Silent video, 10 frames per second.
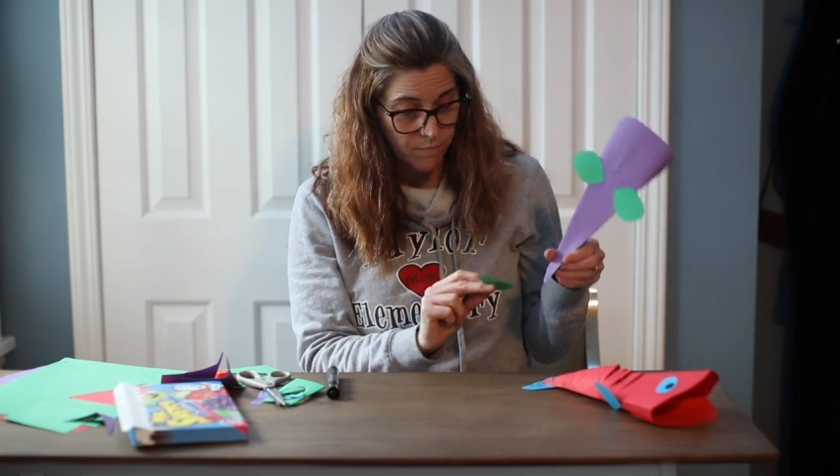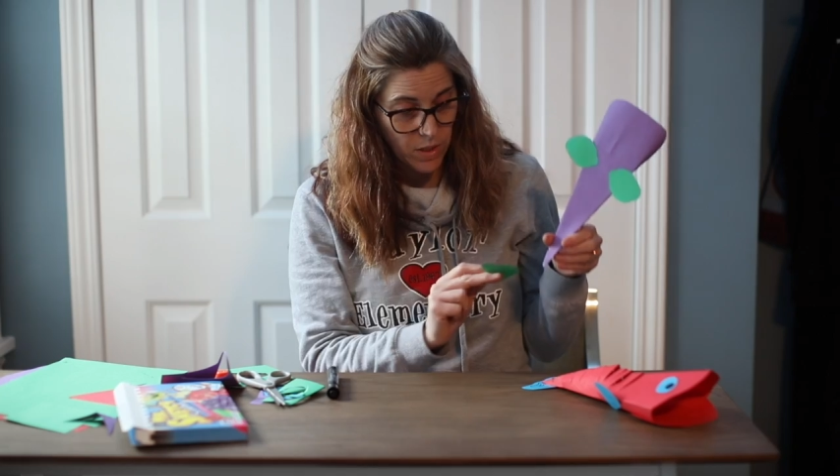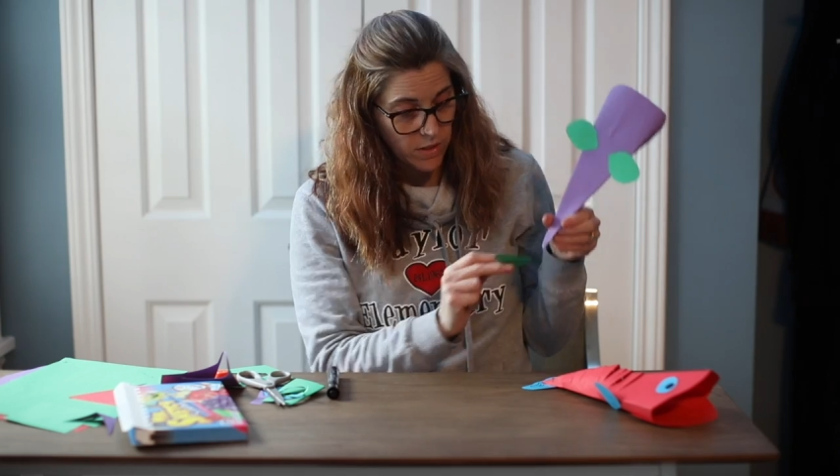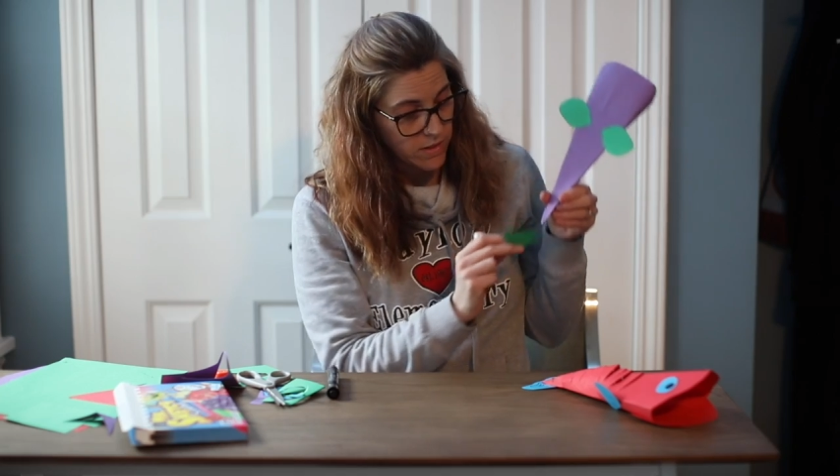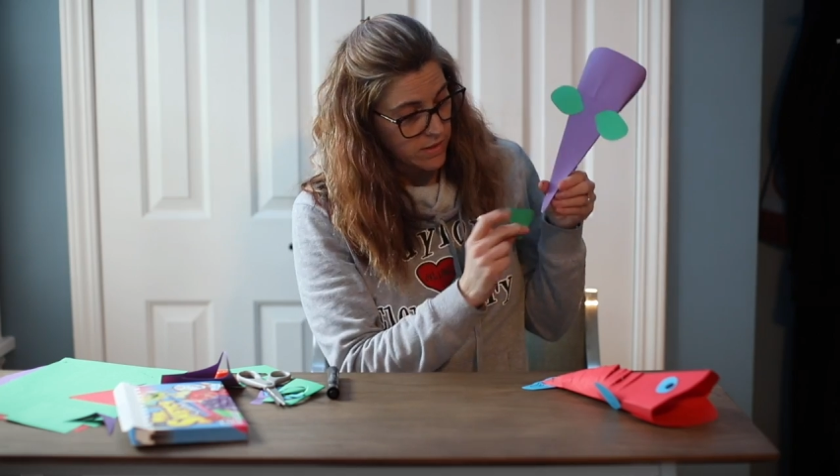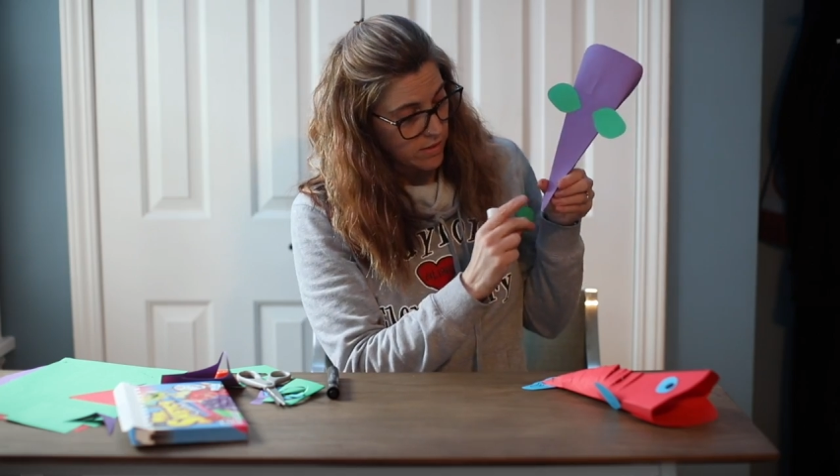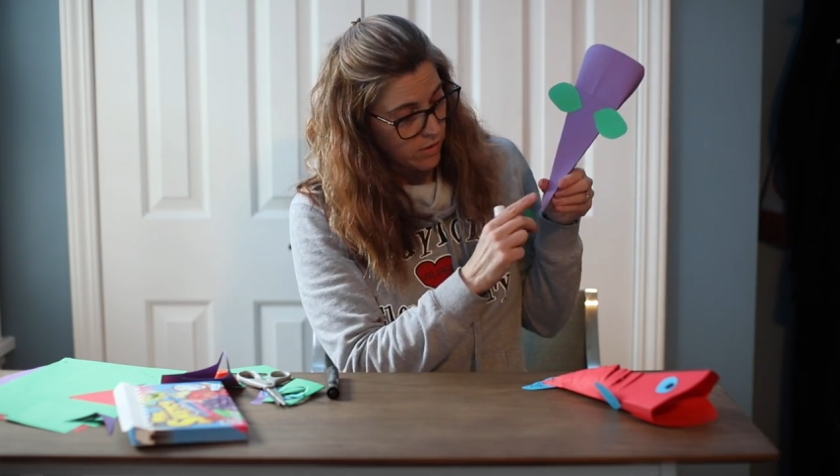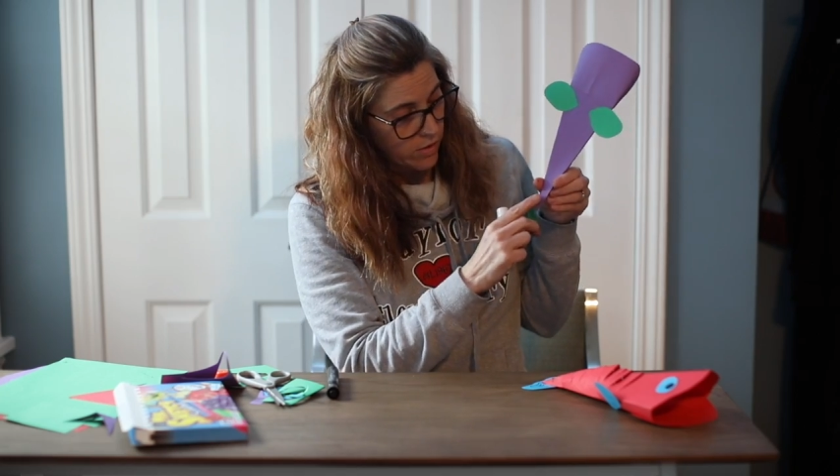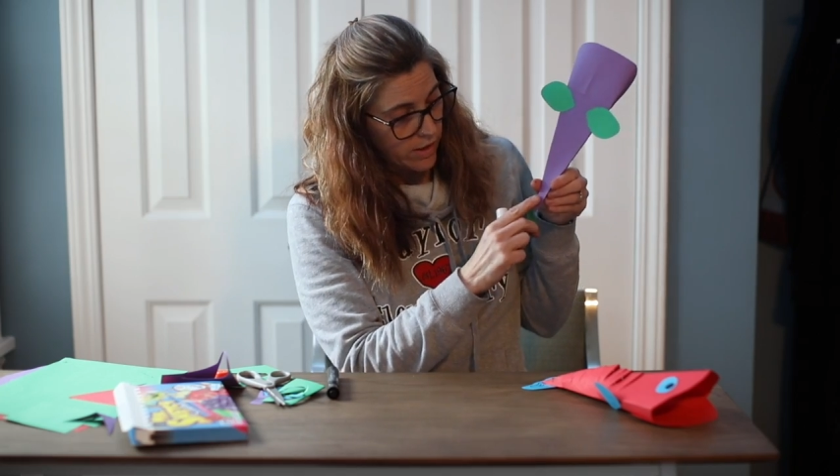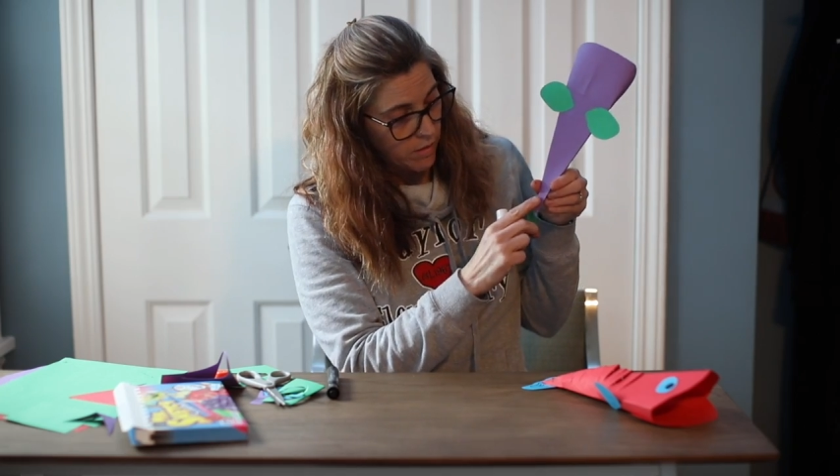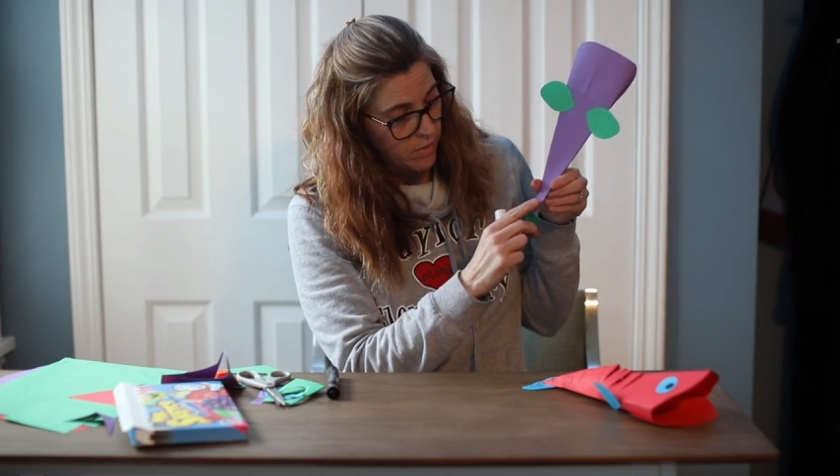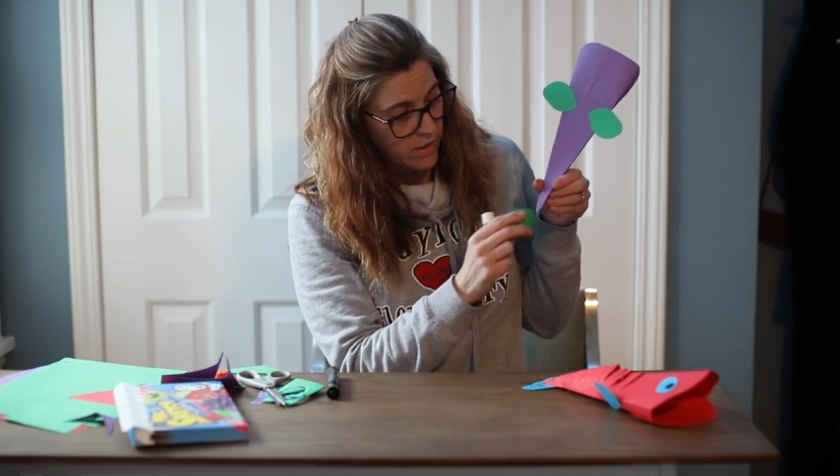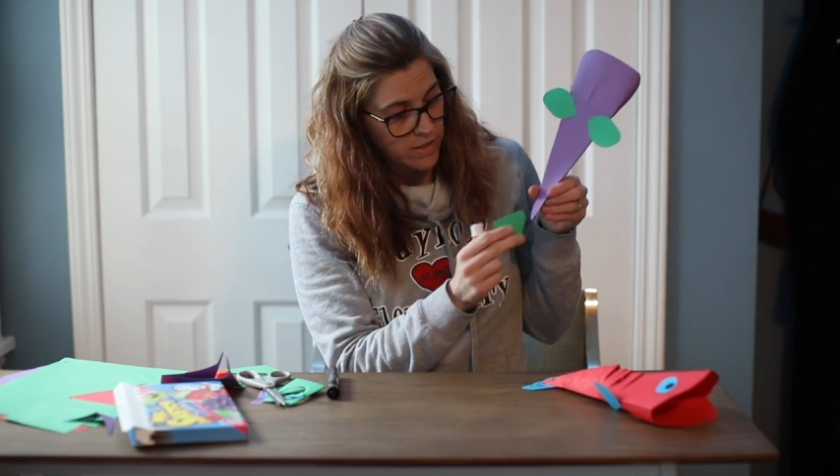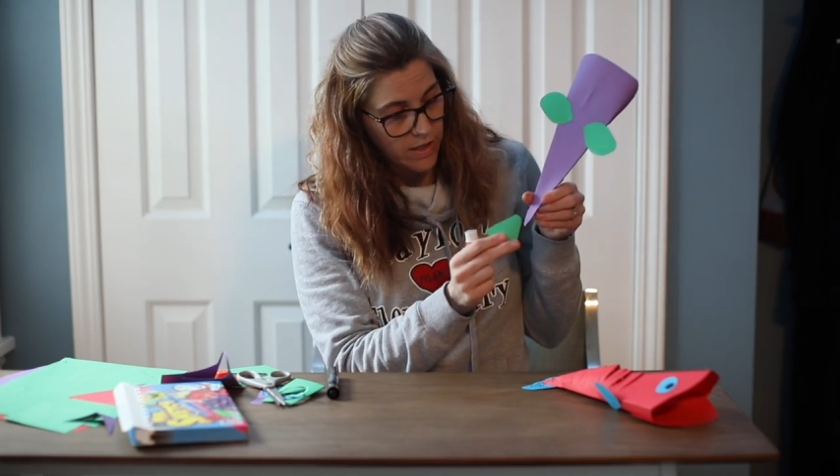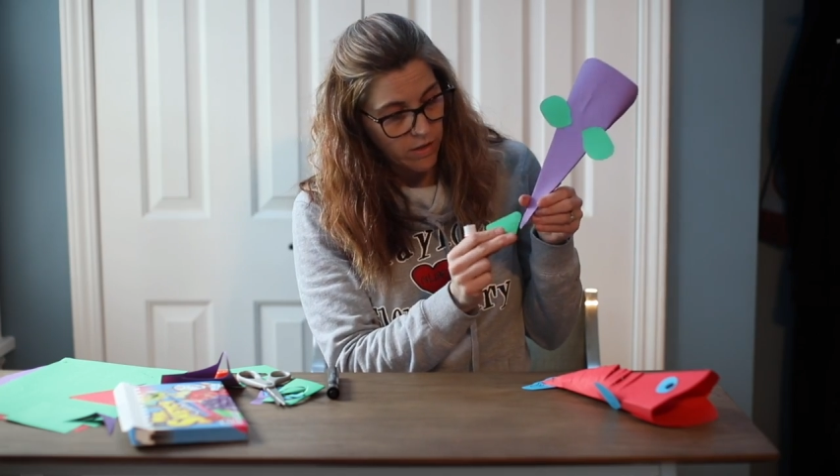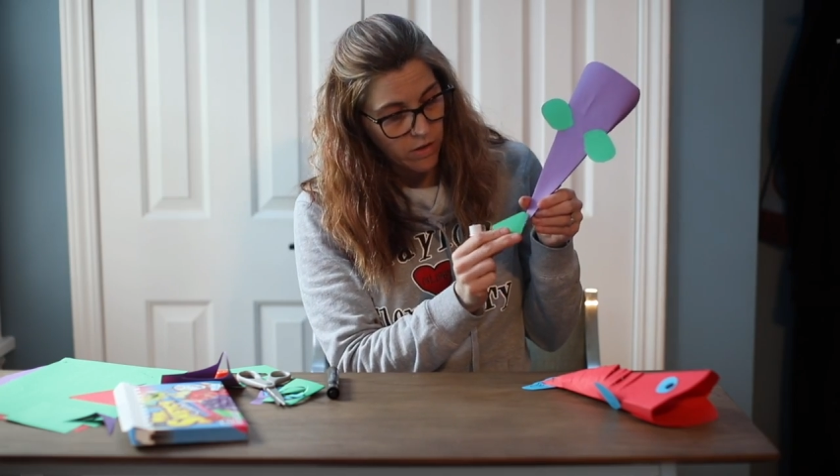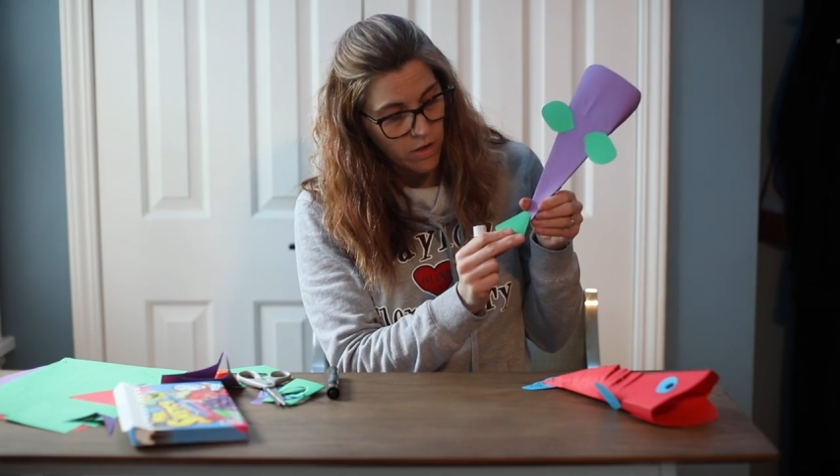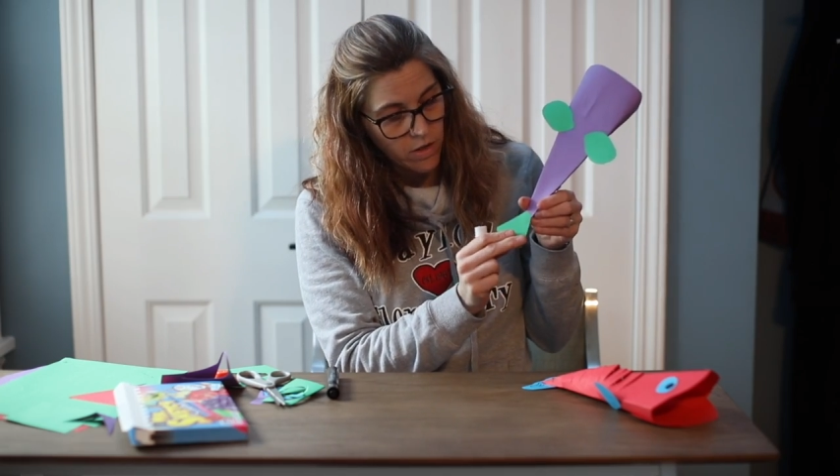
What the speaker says: because it's a little itty bitty tail.